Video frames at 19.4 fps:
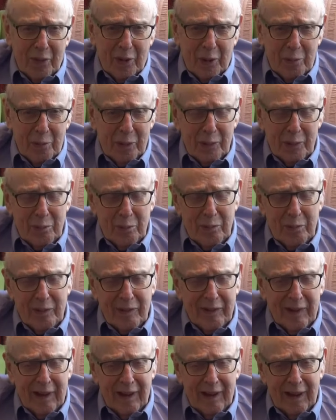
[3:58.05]

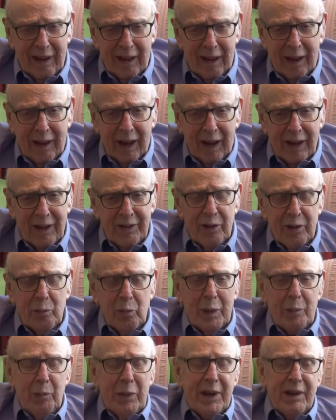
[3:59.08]
problems. And
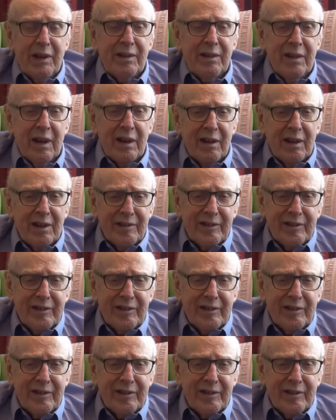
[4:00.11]
it, when we did the